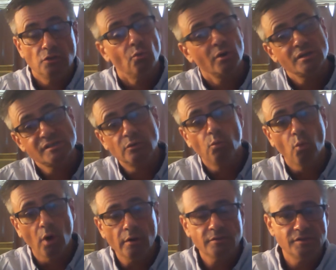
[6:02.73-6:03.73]
you want to see
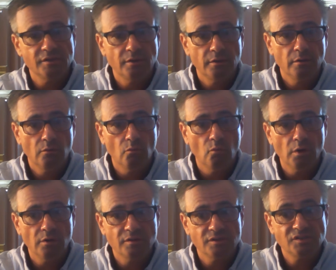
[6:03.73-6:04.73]
what are the
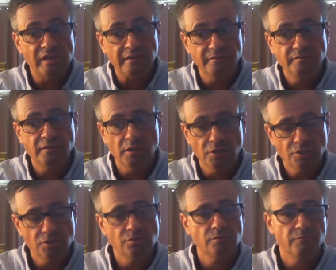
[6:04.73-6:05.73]
safety
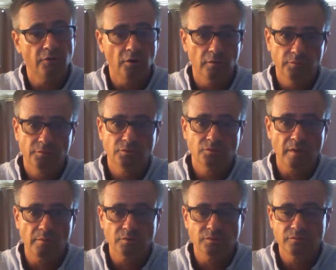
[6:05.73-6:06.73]
issues involved with those chemicals.